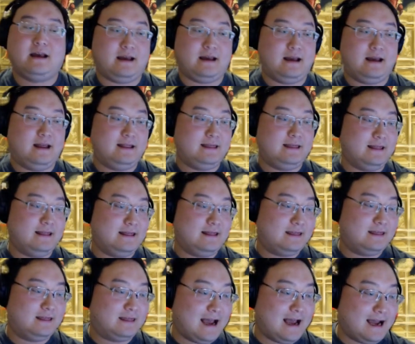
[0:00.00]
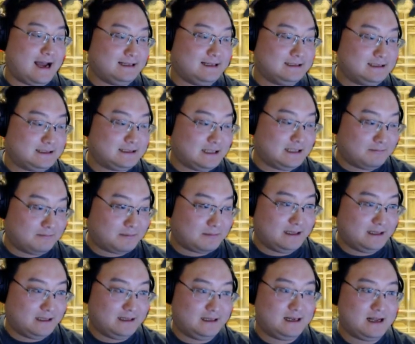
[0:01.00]
And that is
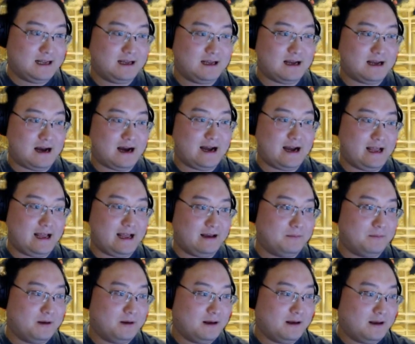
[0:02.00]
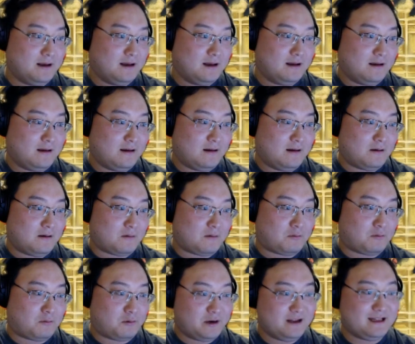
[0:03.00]
something I am
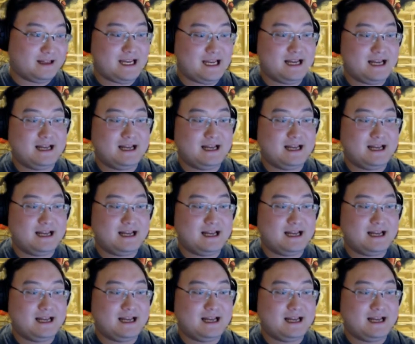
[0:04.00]
really